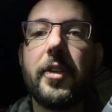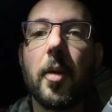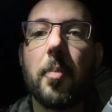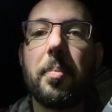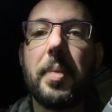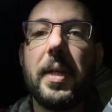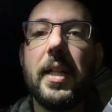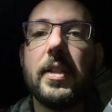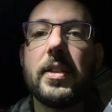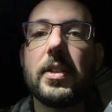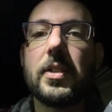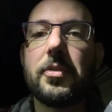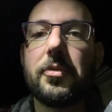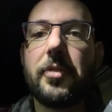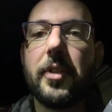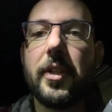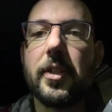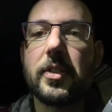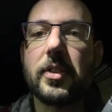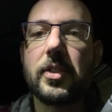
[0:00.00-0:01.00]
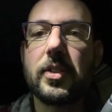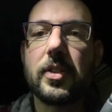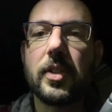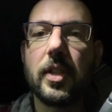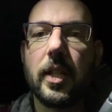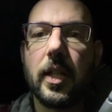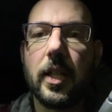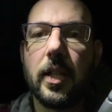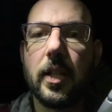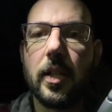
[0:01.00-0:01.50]
Pete's Fierce
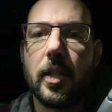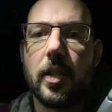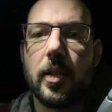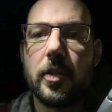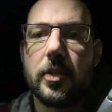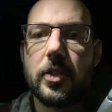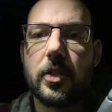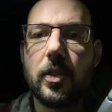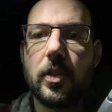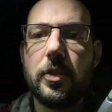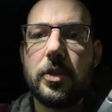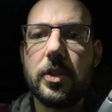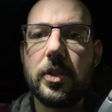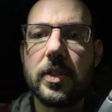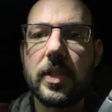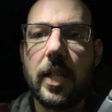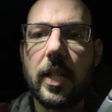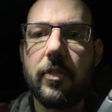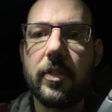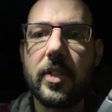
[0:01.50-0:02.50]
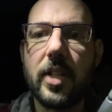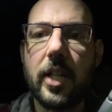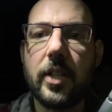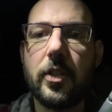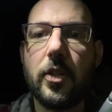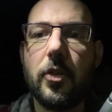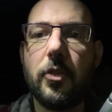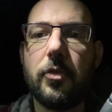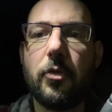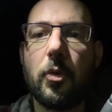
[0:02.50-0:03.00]
Solutions have a
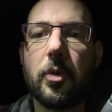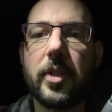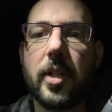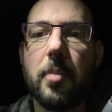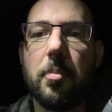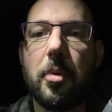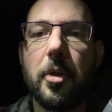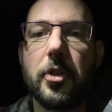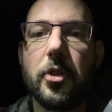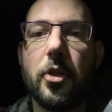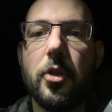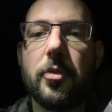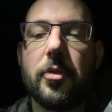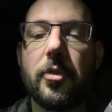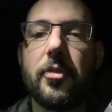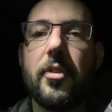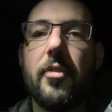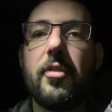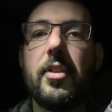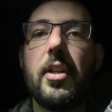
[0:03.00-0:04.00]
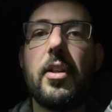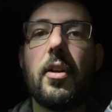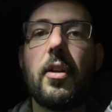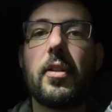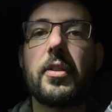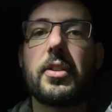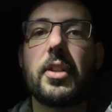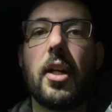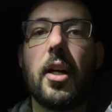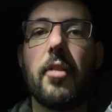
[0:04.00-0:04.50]
Techno 410.2 for
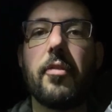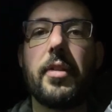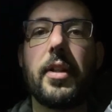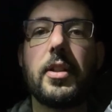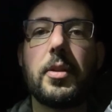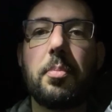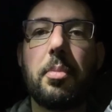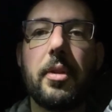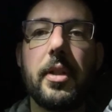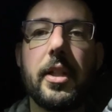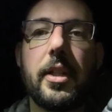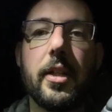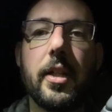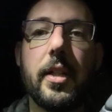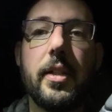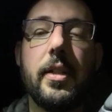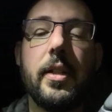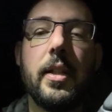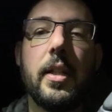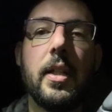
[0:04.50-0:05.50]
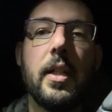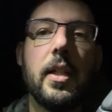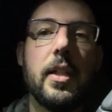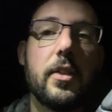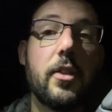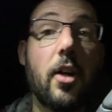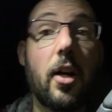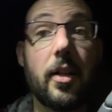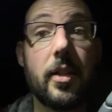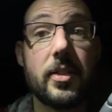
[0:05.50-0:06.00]
$50 off. That's pretty good.
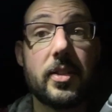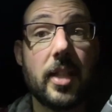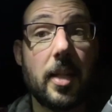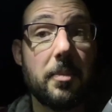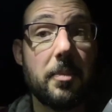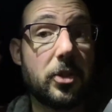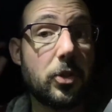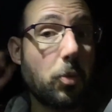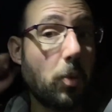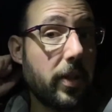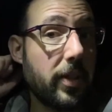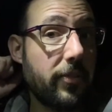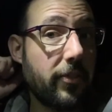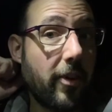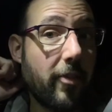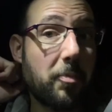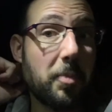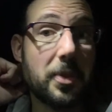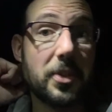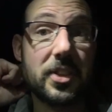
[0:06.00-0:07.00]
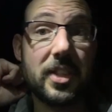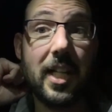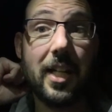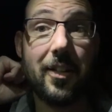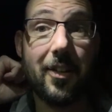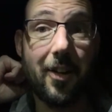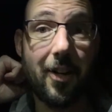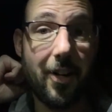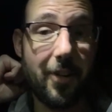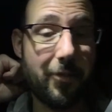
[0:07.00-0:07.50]
Not the same as
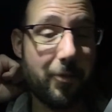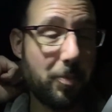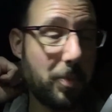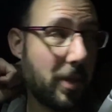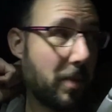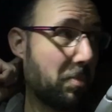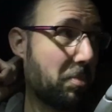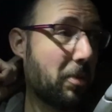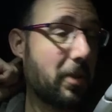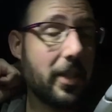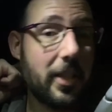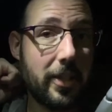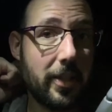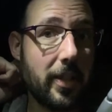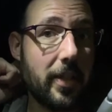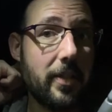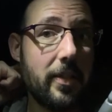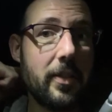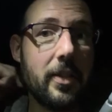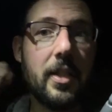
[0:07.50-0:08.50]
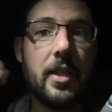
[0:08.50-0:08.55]
25% off, but pretty good.